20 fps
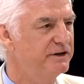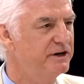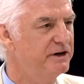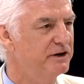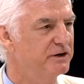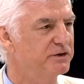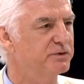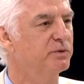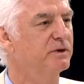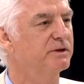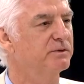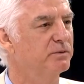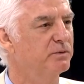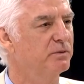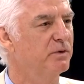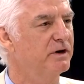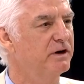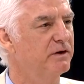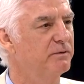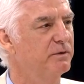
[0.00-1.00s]
years,
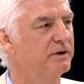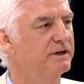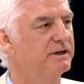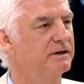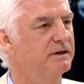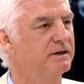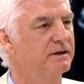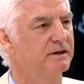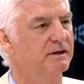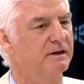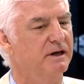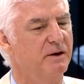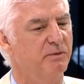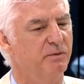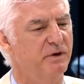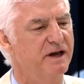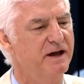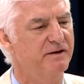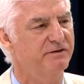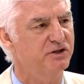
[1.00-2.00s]
what have we
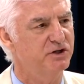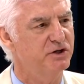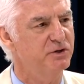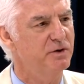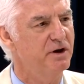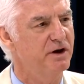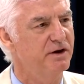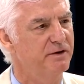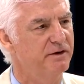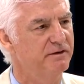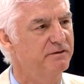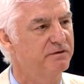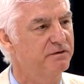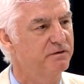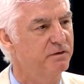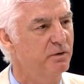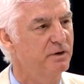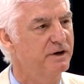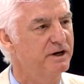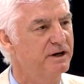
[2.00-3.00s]
got? We have
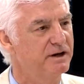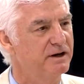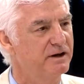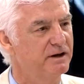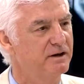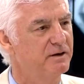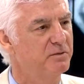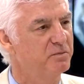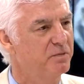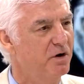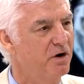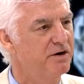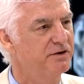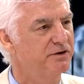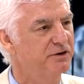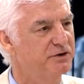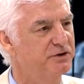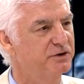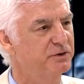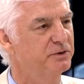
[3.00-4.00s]
240
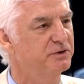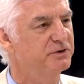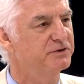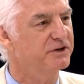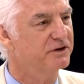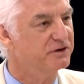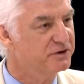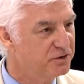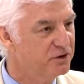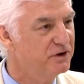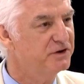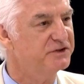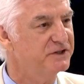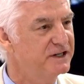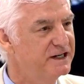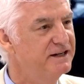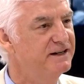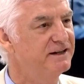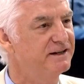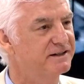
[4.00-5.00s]
partner jewelers across
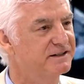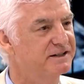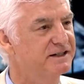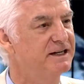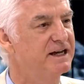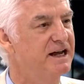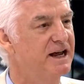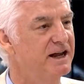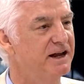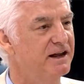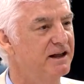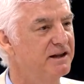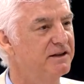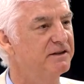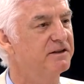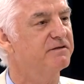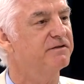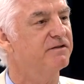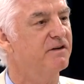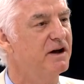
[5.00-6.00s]
India today,
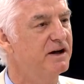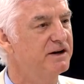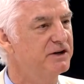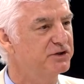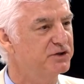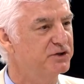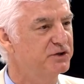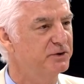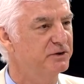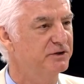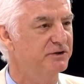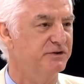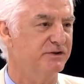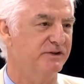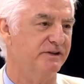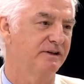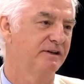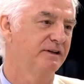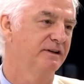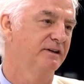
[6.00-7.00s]
the finest
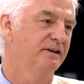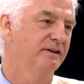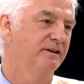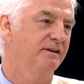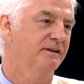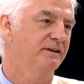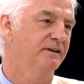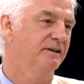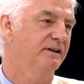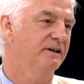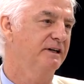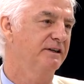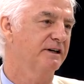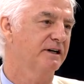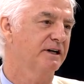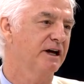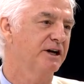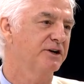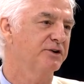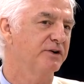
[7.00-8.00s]
jewelers in
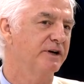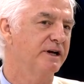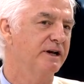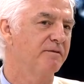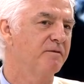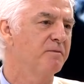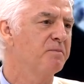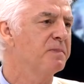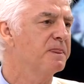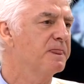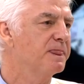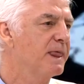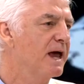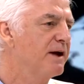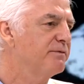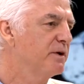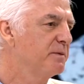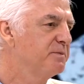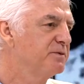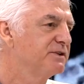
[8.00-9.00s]
the country.
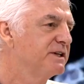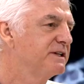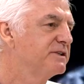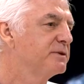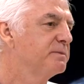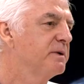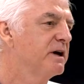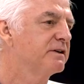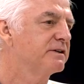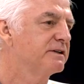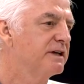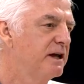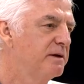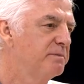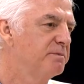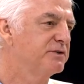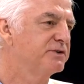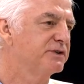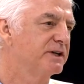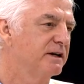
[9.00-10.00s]
That represents about
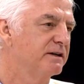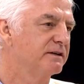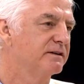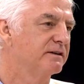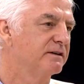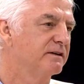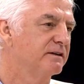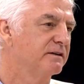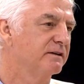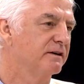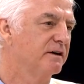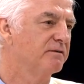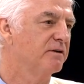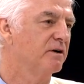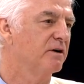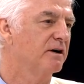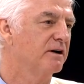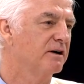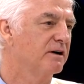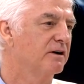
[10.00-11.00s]
10% of
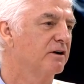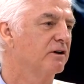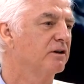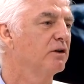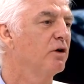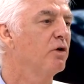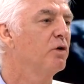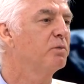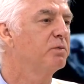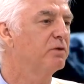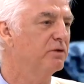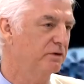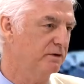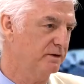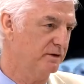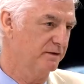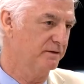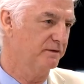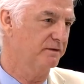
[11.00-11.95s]
our global